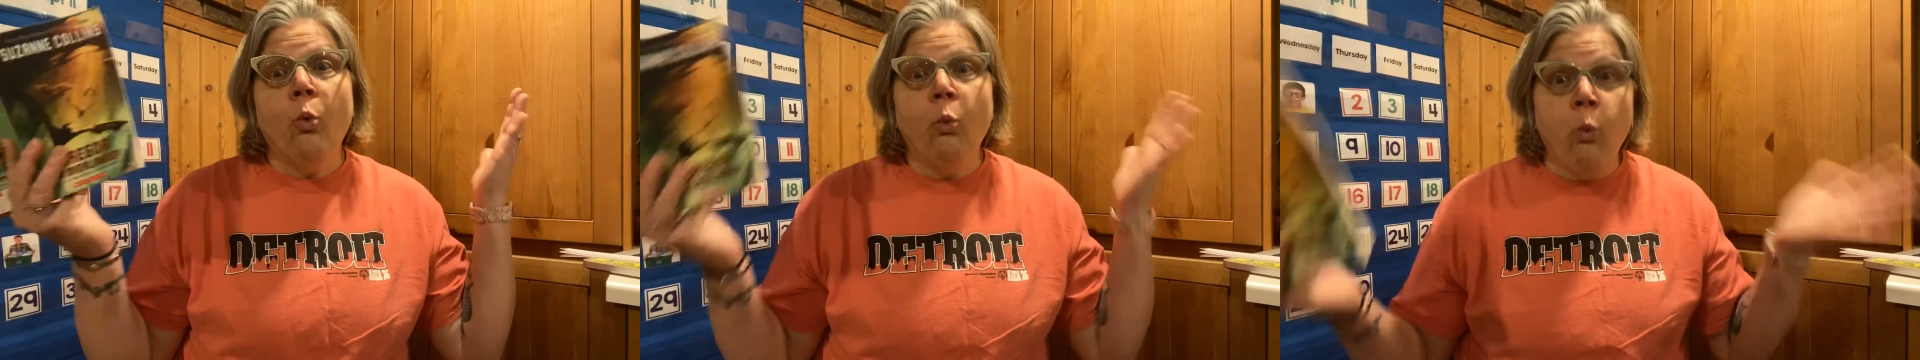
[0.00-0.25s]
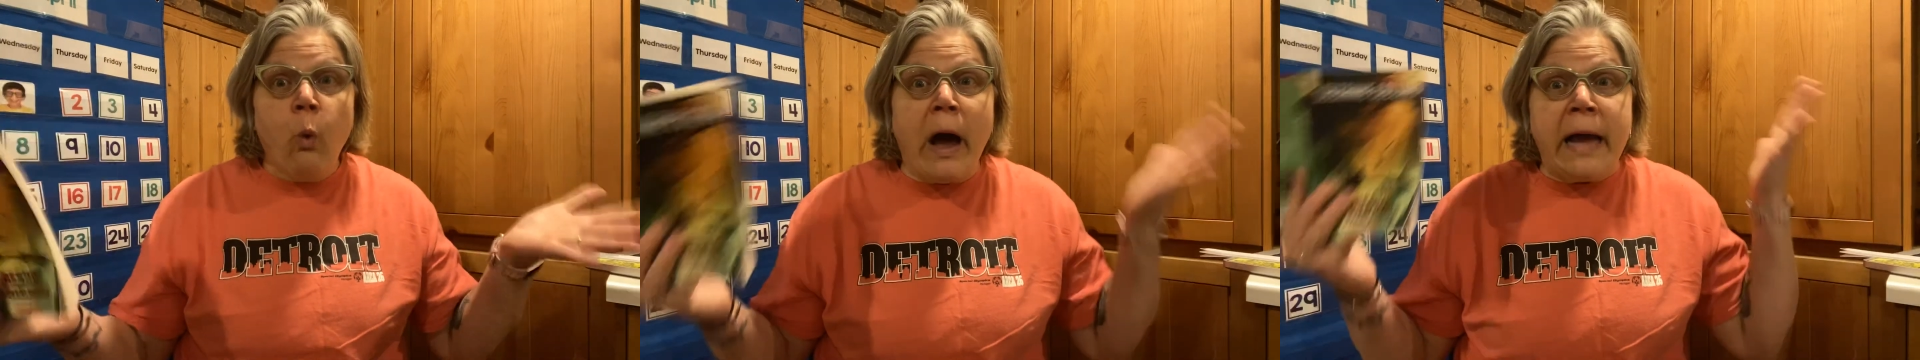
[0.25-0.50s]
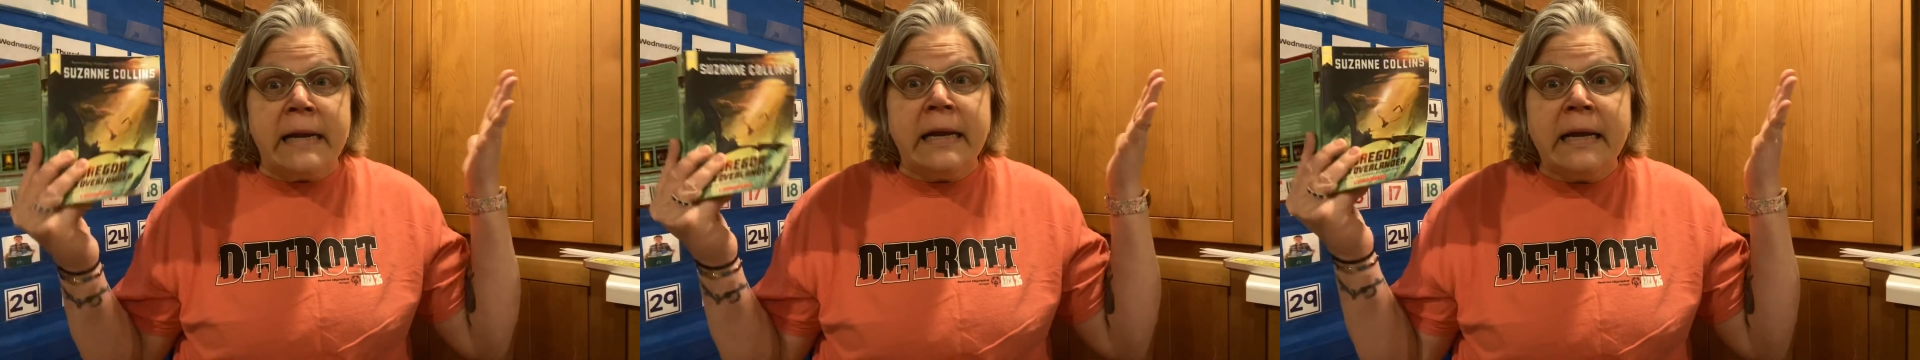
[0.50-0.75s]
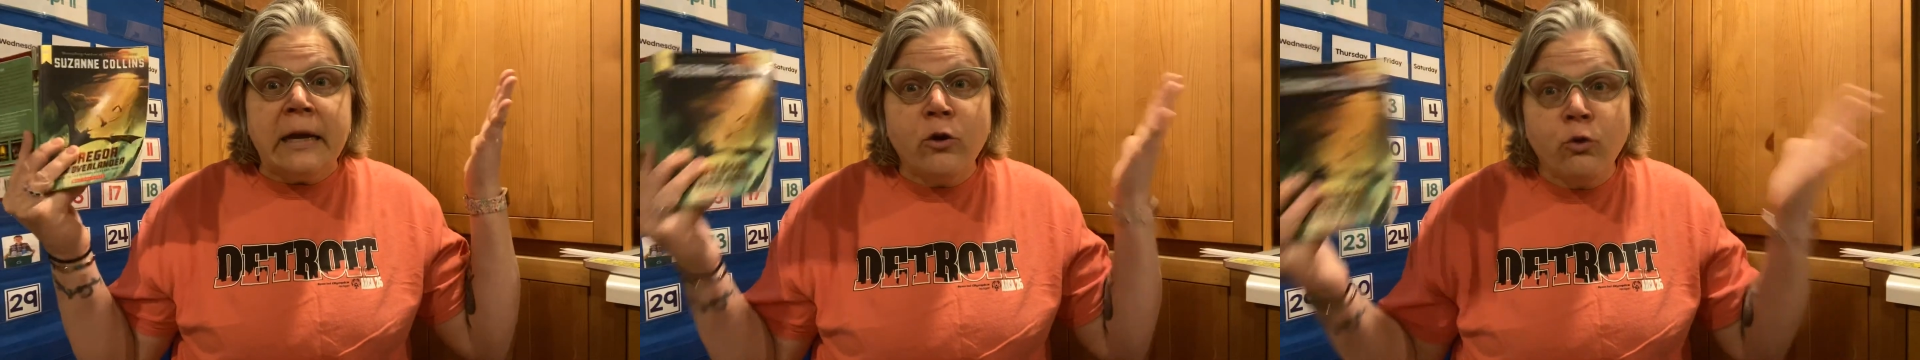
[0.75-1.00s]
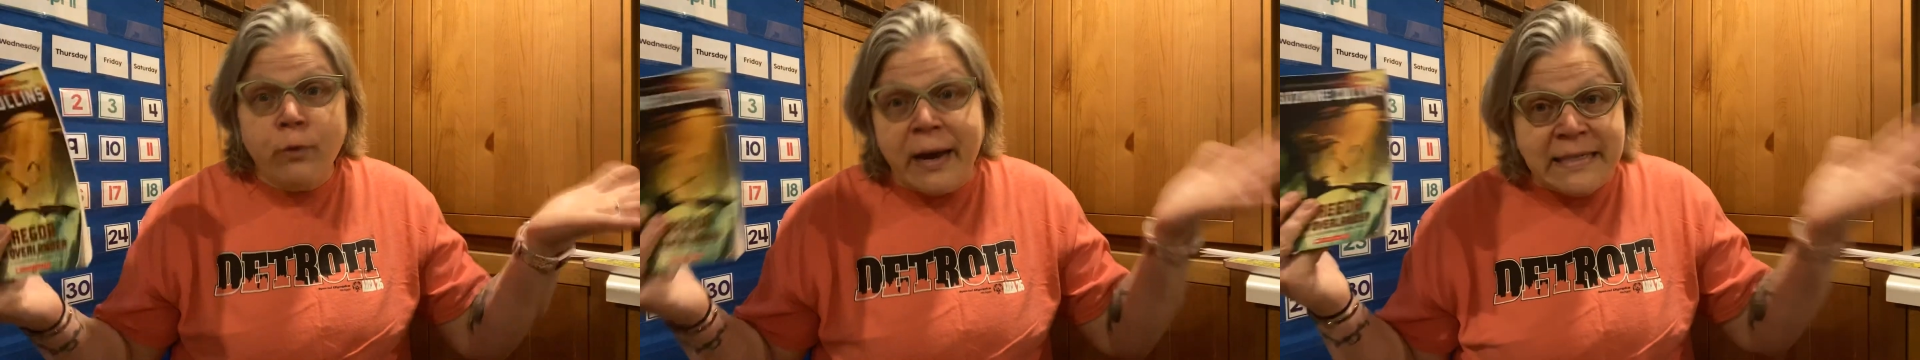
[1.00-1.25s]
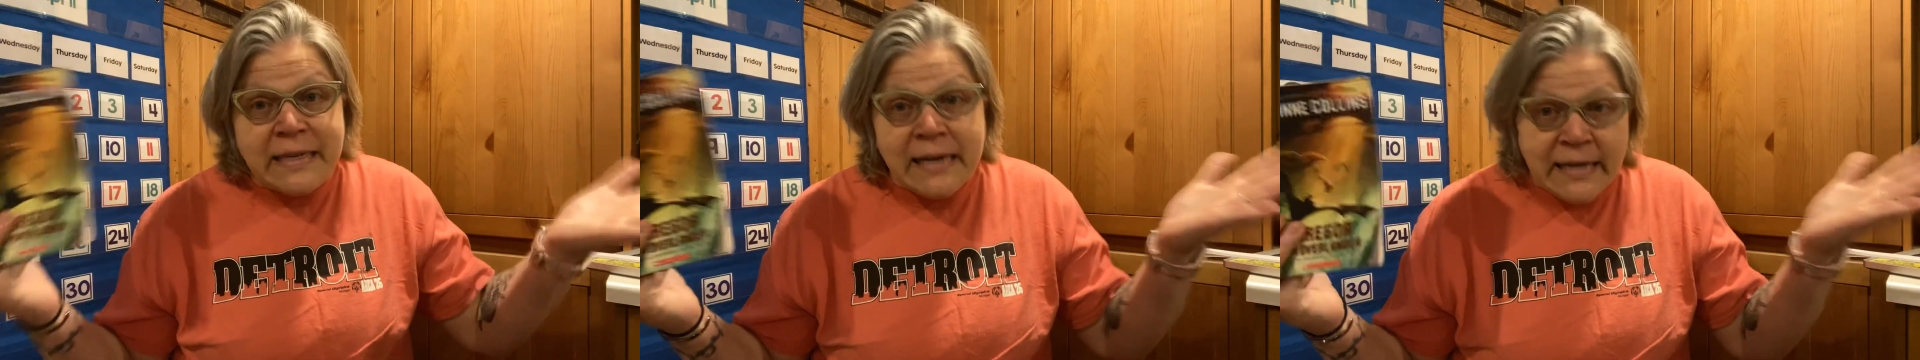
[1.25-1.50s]
What
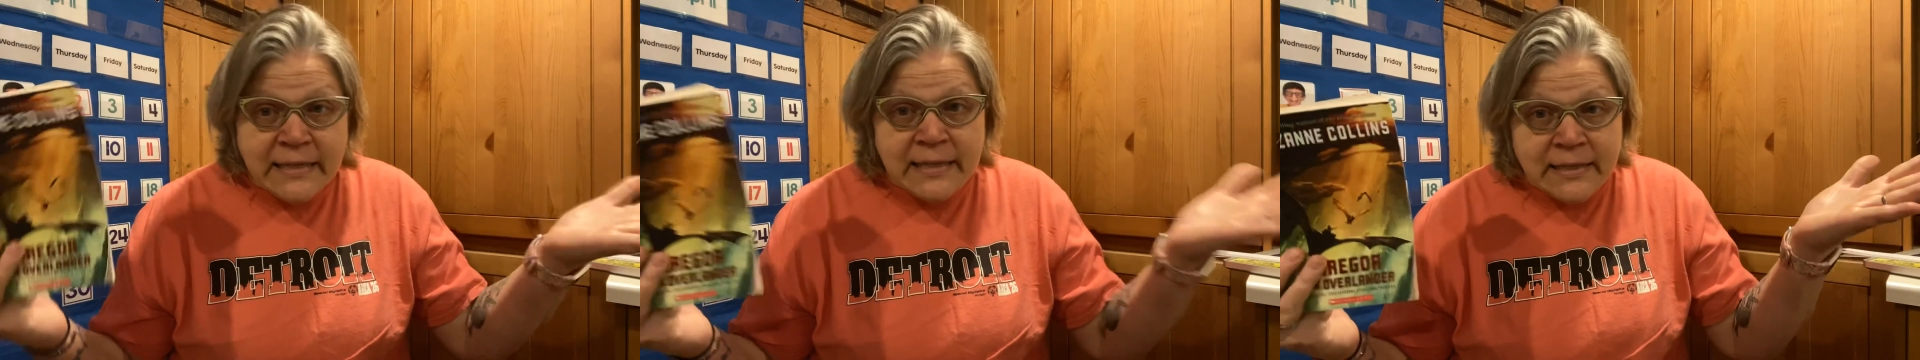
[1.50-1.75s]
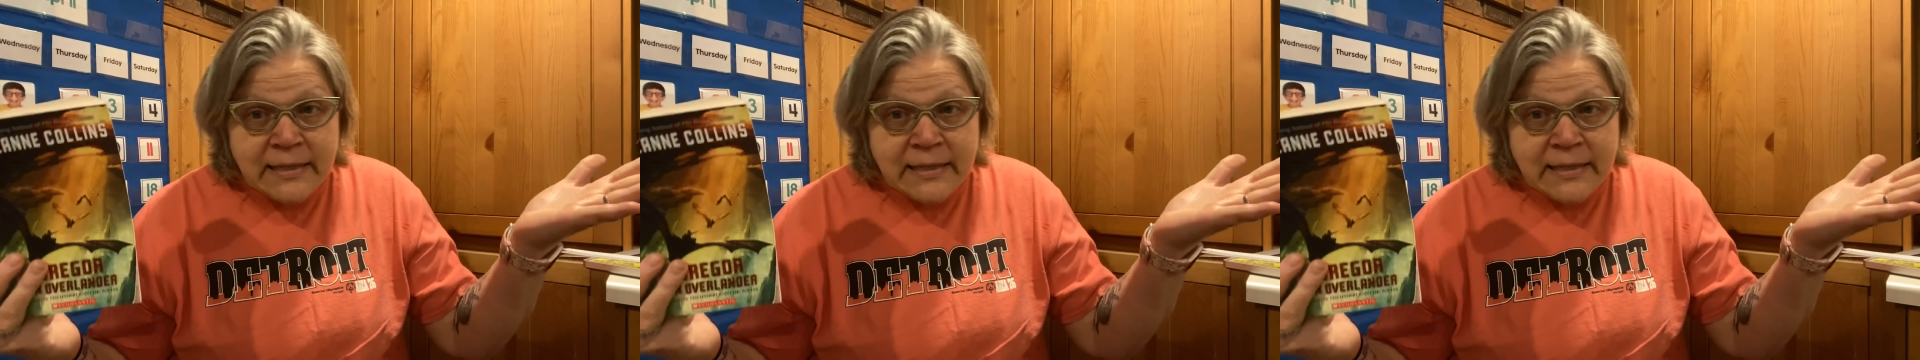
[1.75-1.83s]
craziness is